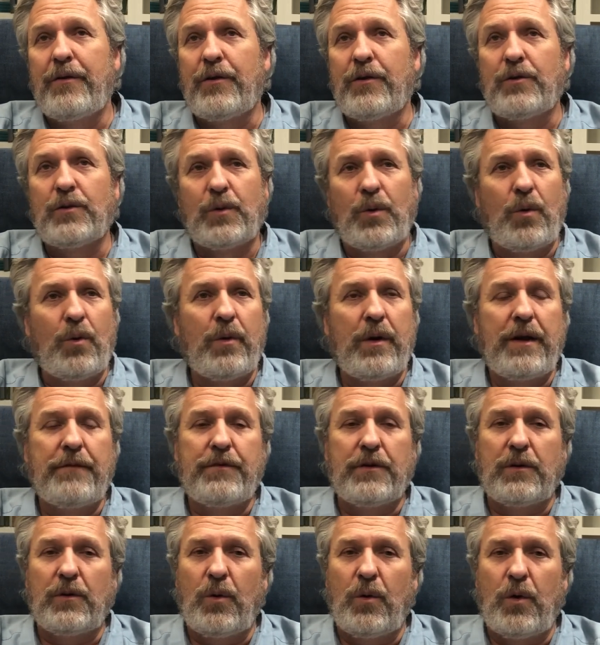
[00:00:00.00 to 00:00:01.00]
the glory of
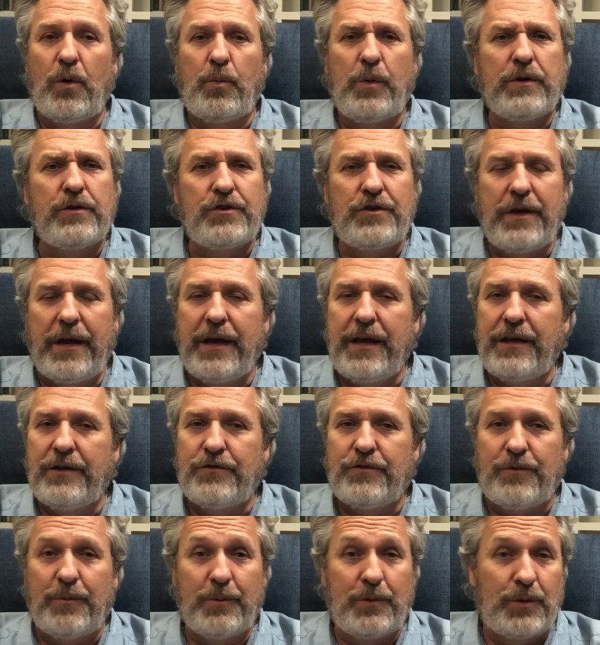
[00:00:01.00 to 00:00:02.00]
the Lord, we're
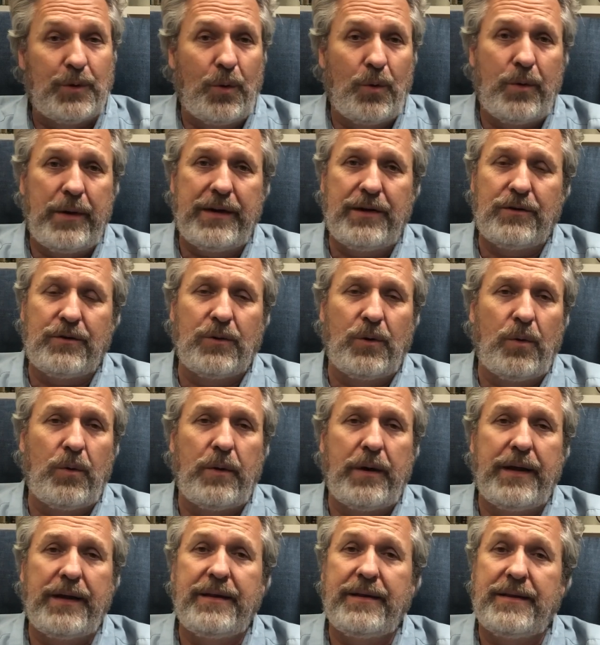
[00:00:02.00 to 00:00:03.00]
changed from glory to
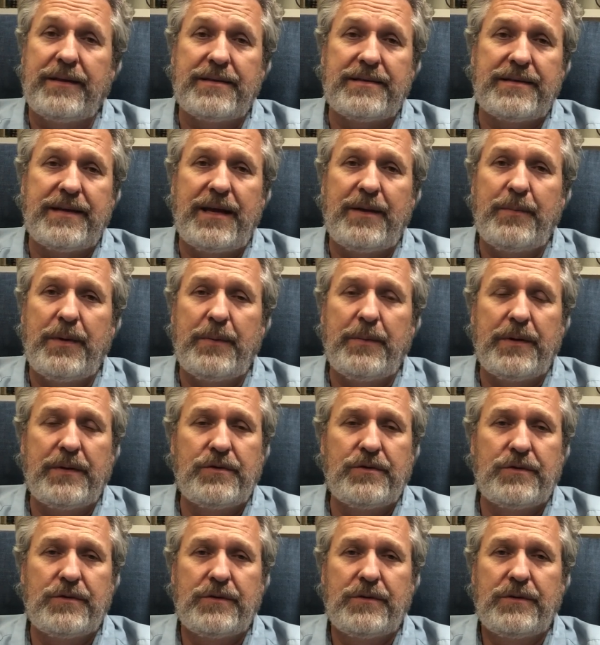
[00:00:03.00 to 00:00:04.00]
glory into the same
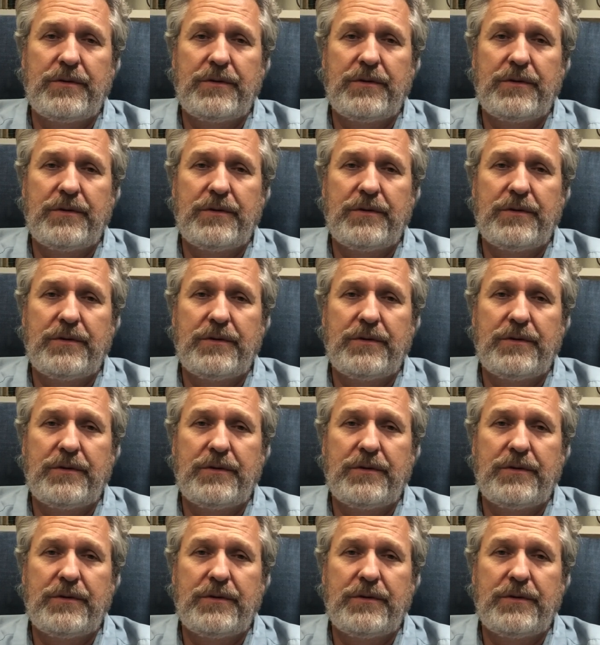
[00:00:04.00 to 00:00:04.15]
image.